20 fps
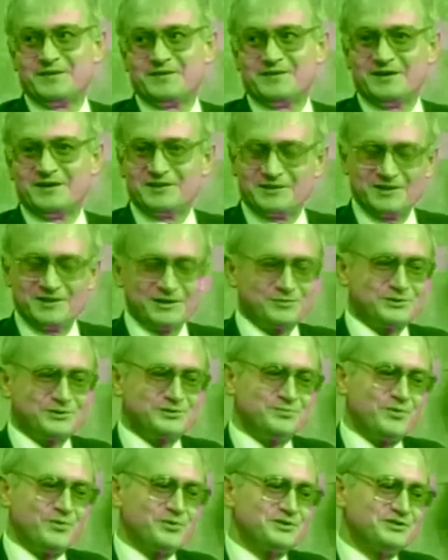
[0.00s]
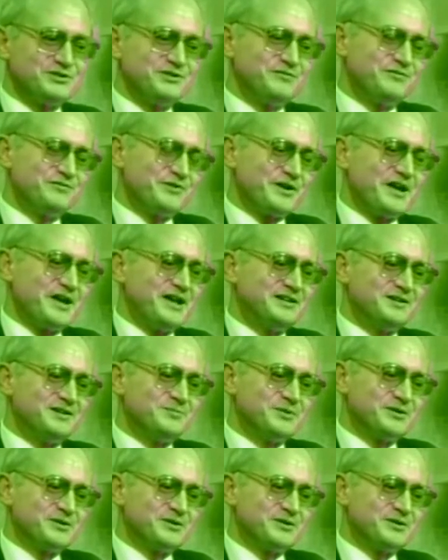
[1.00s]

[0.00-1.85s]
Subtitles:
That was most infuriating,